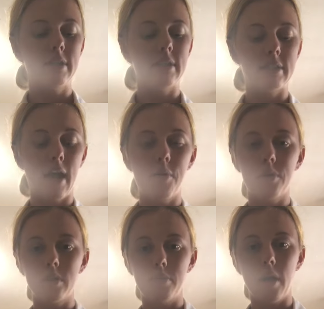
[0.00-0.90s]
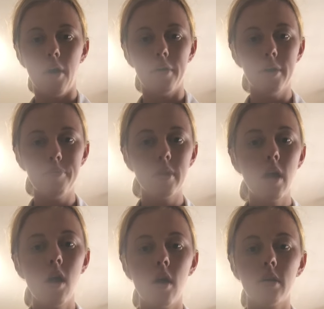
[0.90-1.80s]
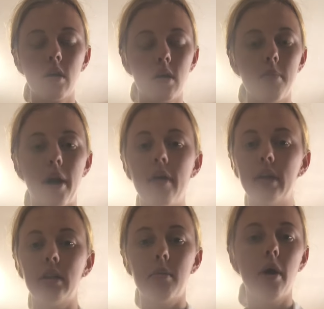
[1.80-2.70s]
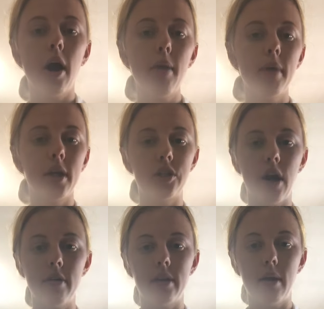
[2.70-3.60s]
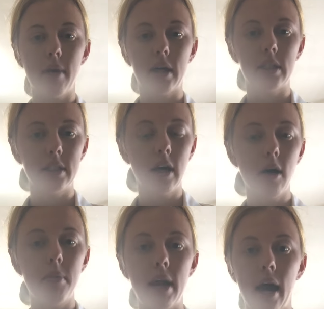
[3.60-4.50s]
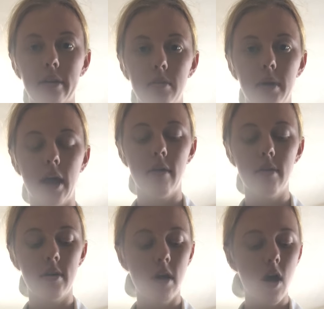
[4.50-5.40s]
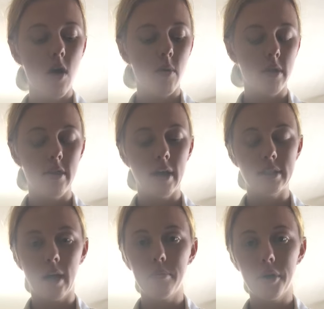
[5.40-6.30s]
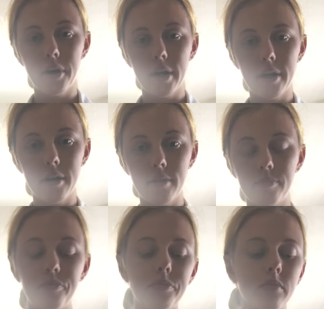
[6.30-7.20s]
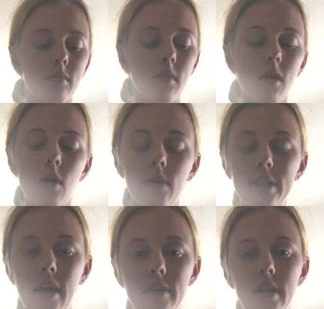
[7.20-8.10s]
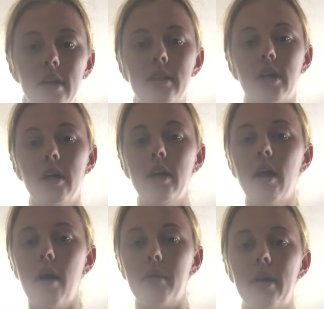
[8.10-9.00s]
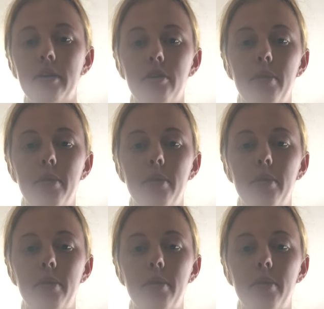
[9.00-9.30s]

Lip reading: 6 hours PRN. So compare that to the MAR, make sure everything matches up and it hasn't been given within that time period. Once everything is good, I'm going to enter the